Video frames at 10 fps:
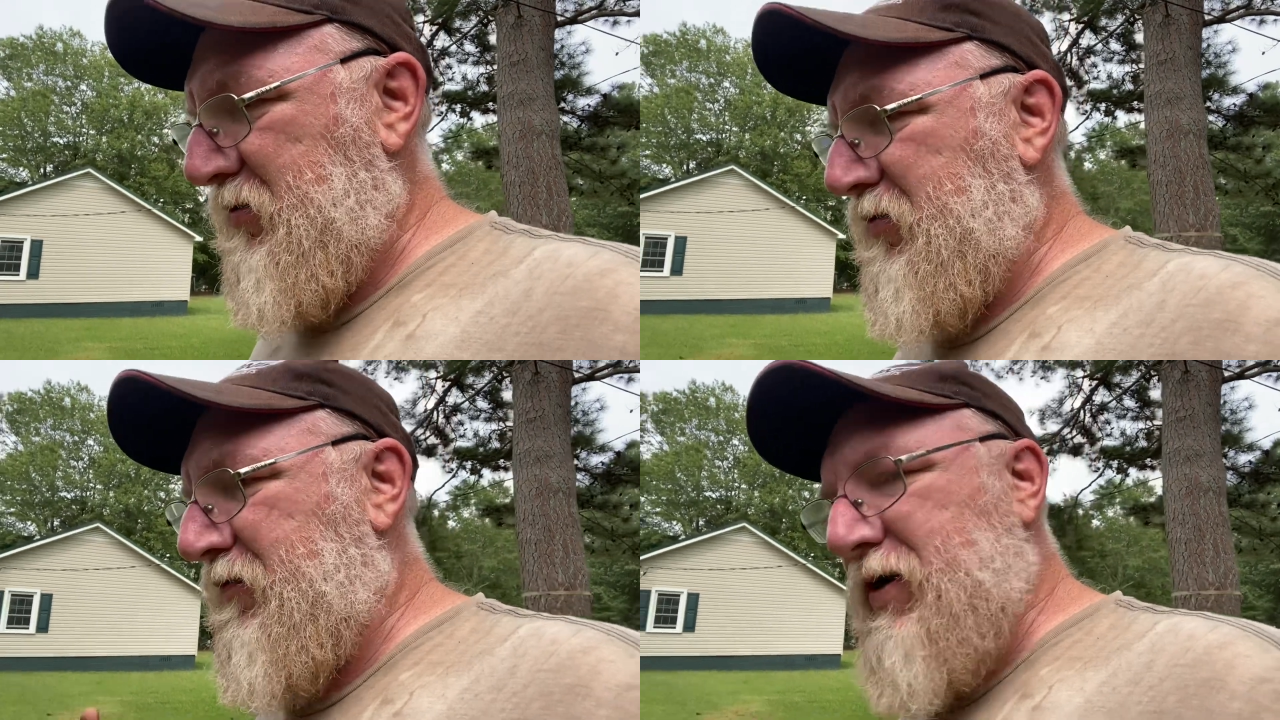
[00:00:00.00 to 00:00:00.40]

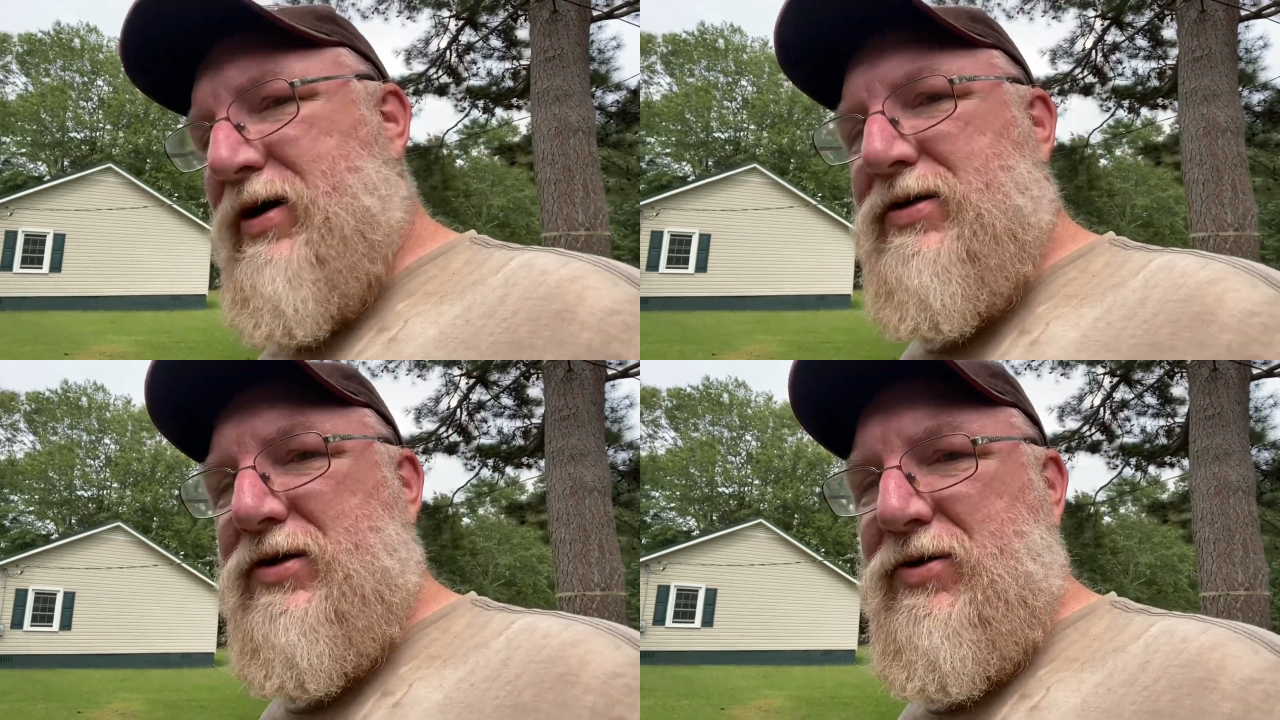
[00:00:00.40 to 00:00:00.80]

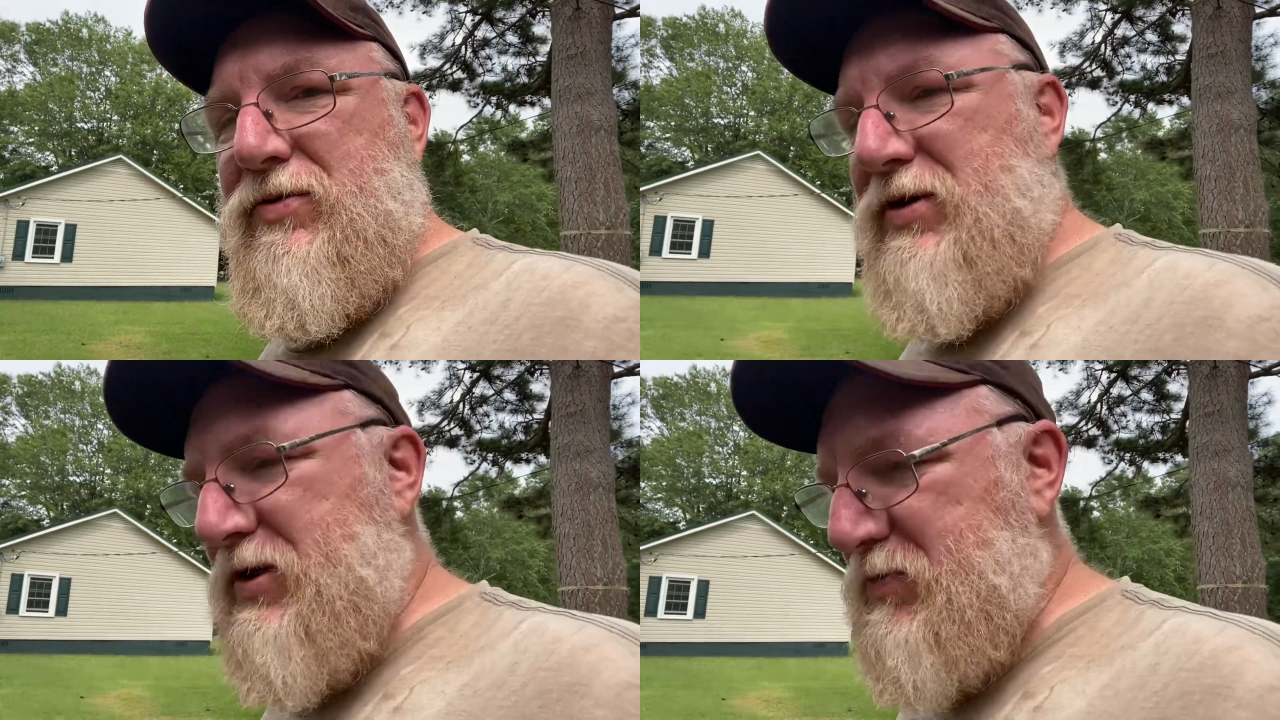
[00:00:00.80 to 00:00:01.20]
very soon,
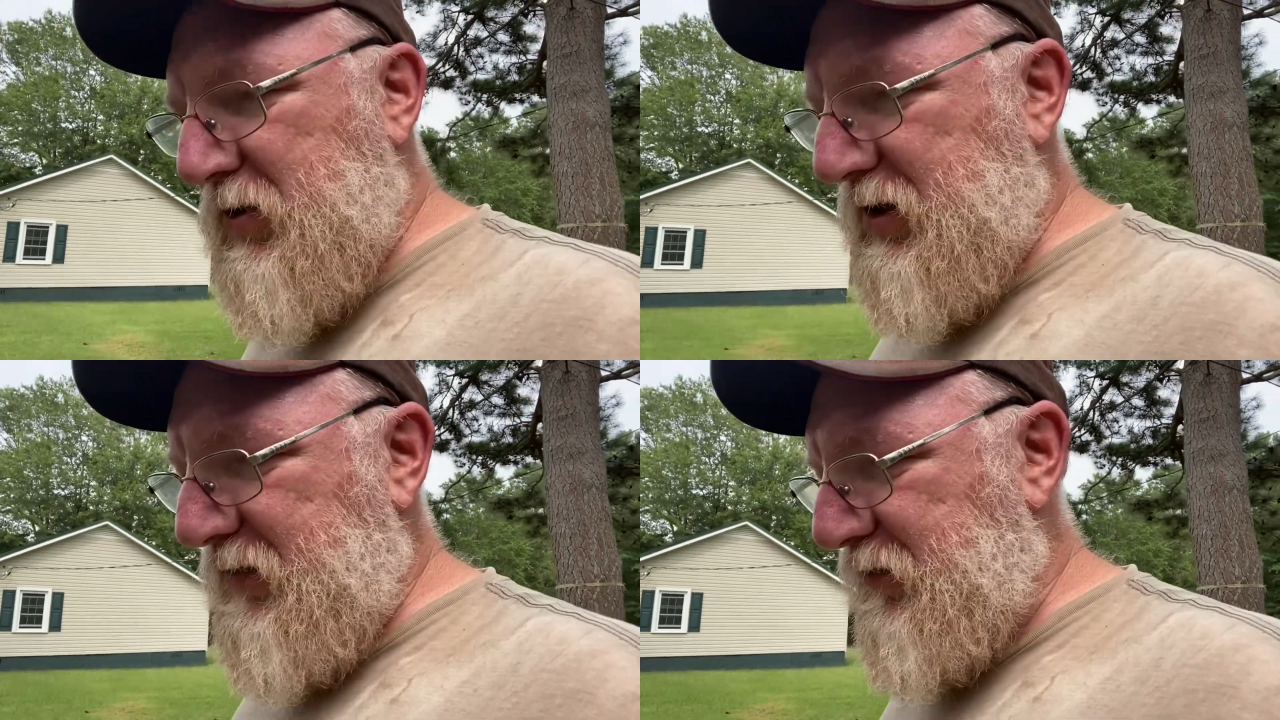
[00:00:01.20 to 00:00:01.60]
the disc
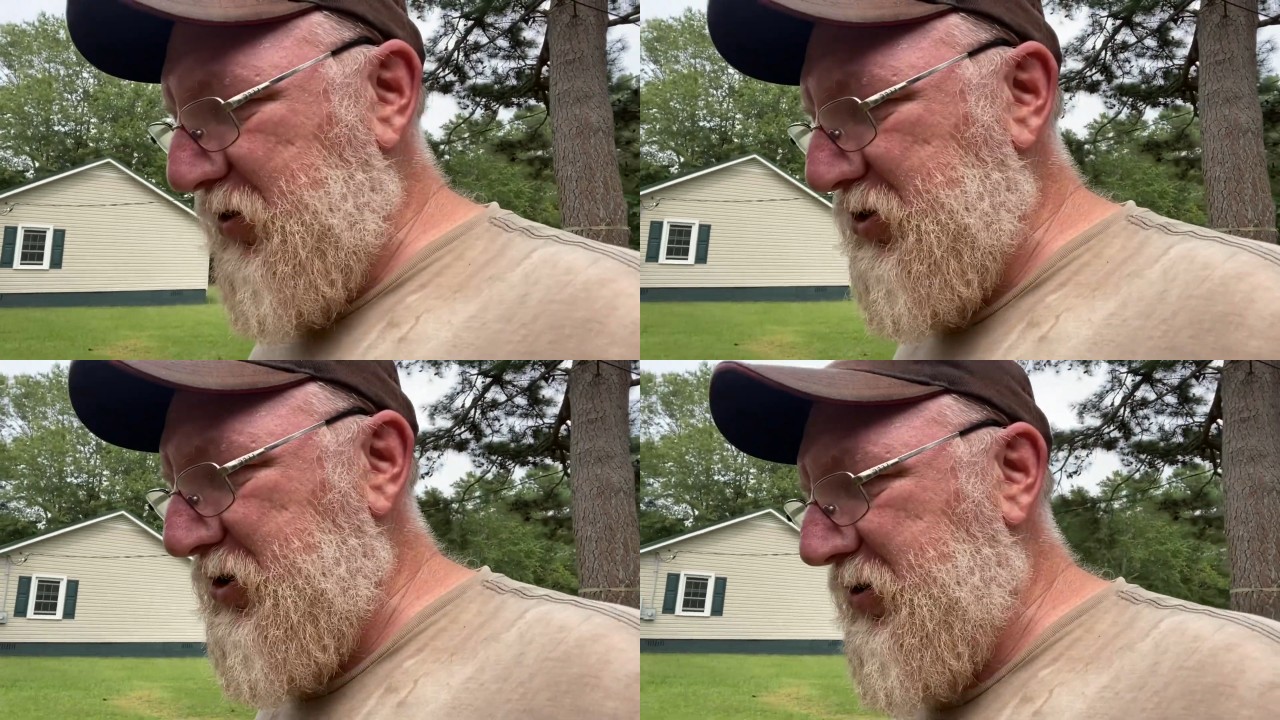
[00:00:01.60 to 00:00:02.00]
brake
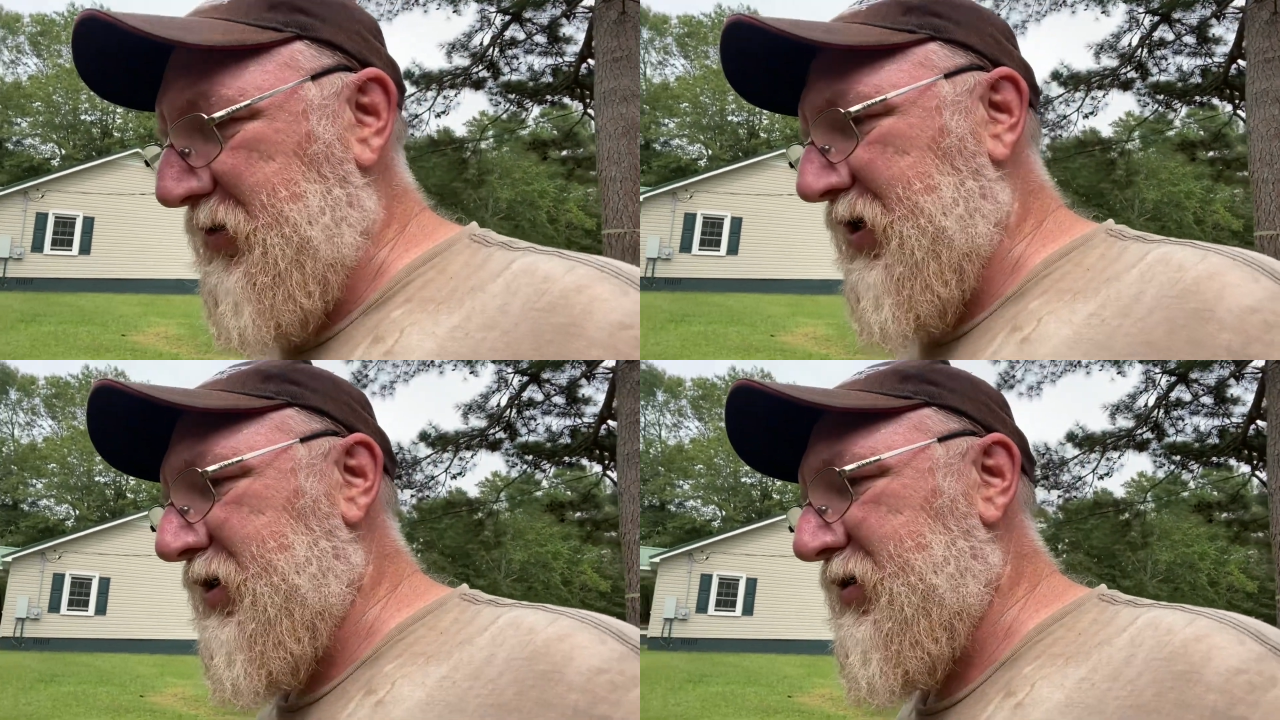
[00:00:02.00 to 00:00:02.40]
conversion on
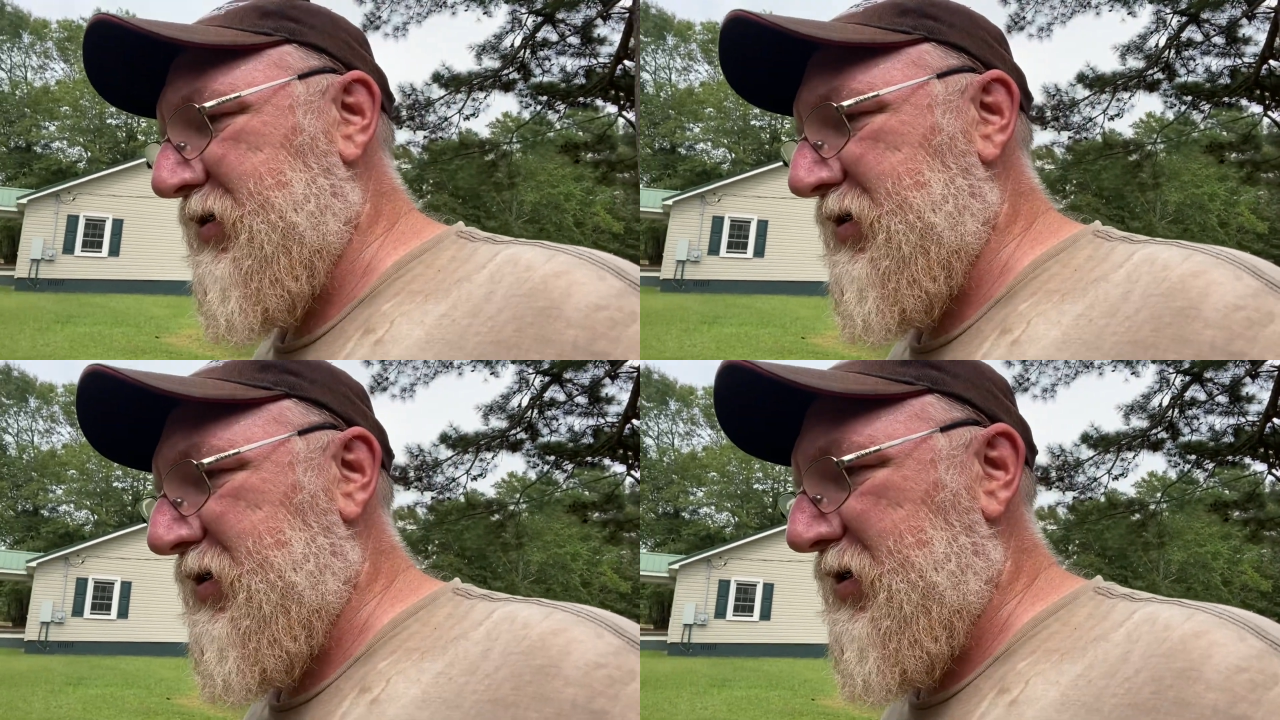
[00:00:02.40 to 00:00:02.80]
it,
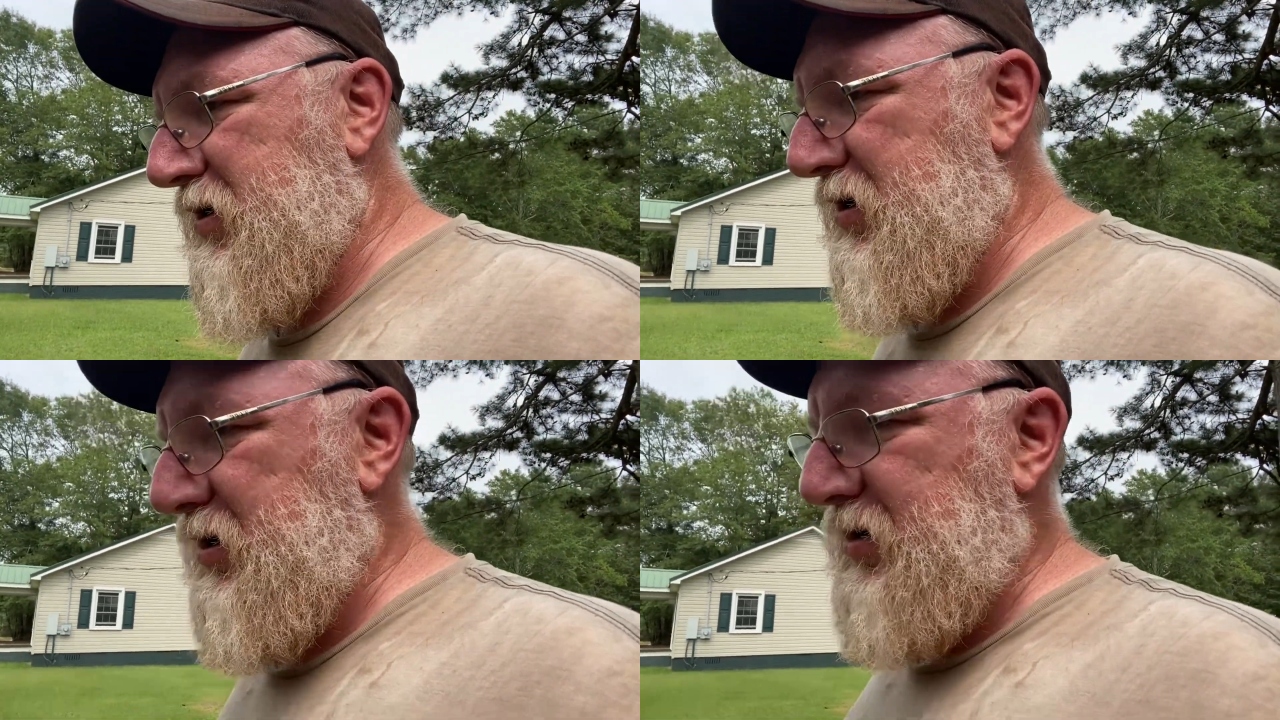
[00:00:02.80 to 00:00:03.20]

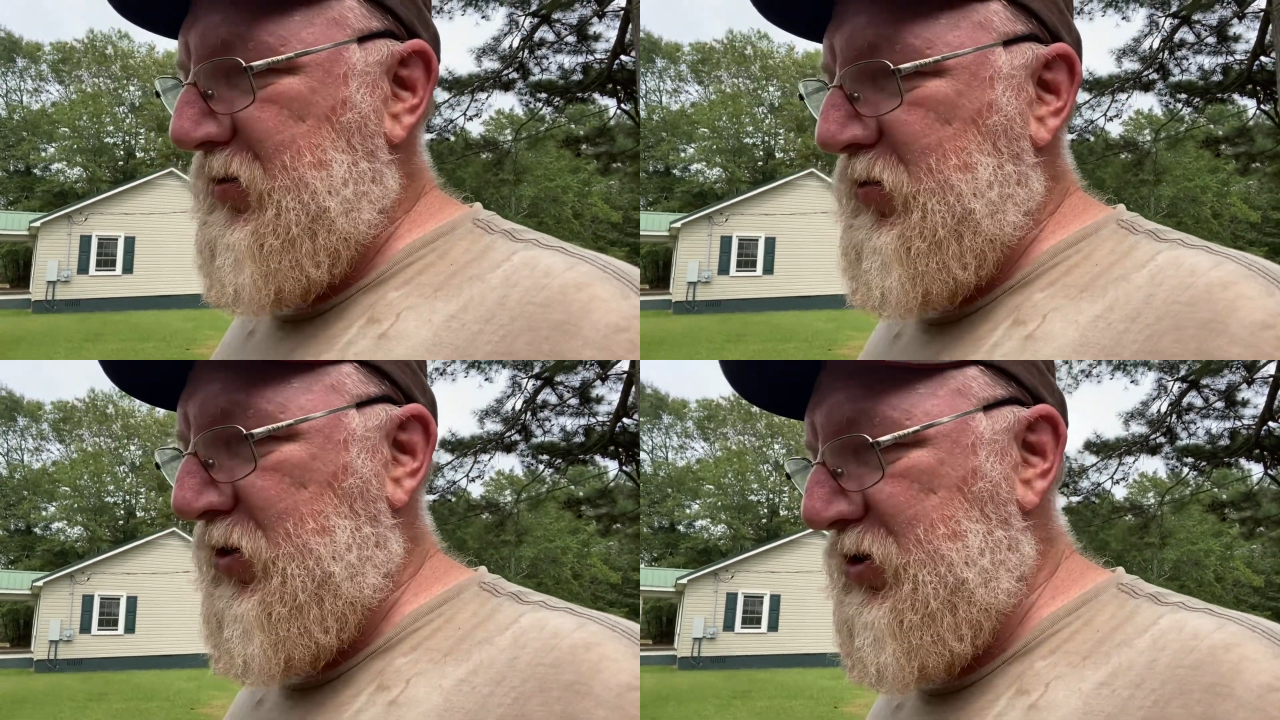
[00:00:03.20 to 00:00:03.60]

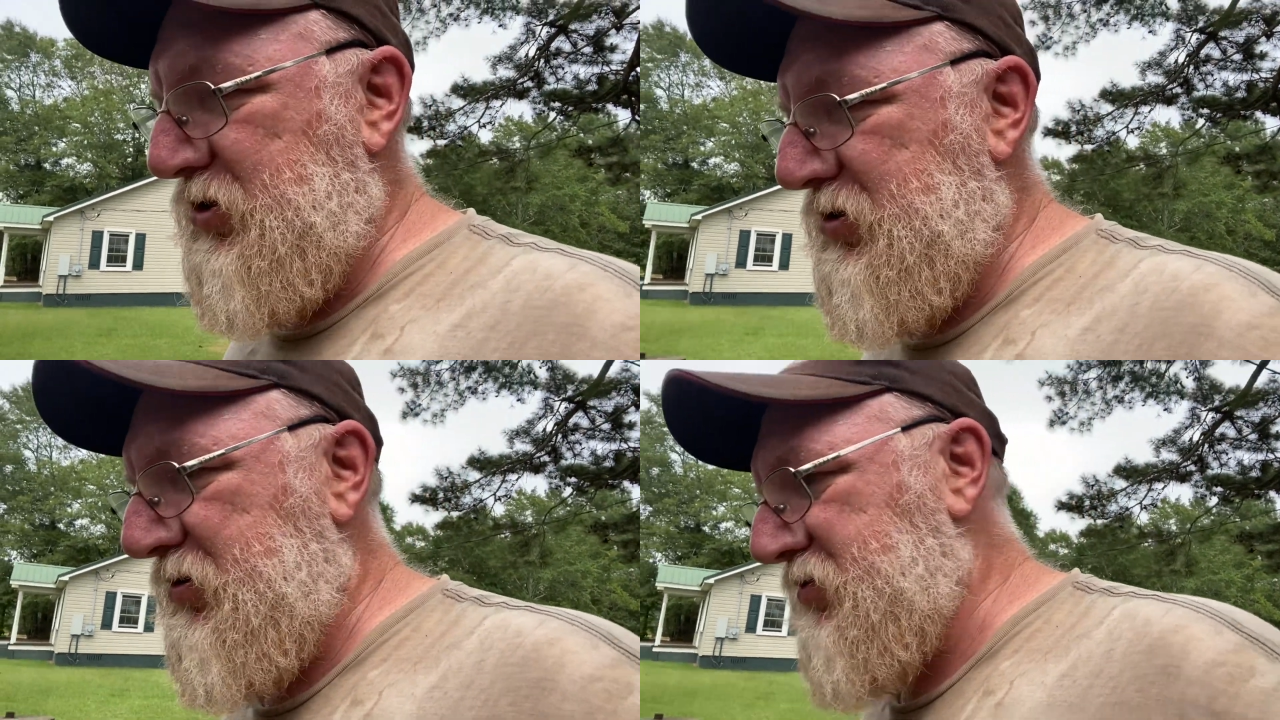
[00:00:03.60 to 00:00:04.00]
which